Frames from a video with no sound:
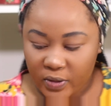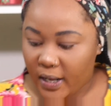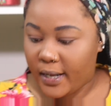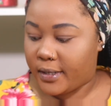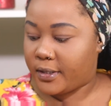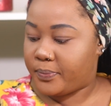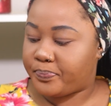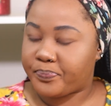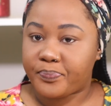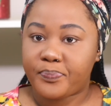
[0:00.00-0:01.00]
And
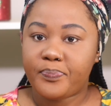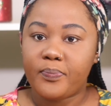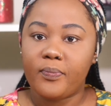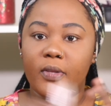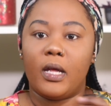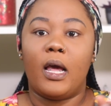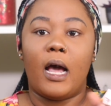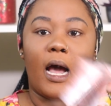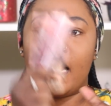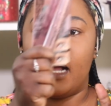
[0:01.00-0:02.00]

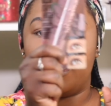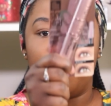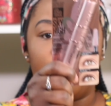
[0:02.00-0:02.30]
I got the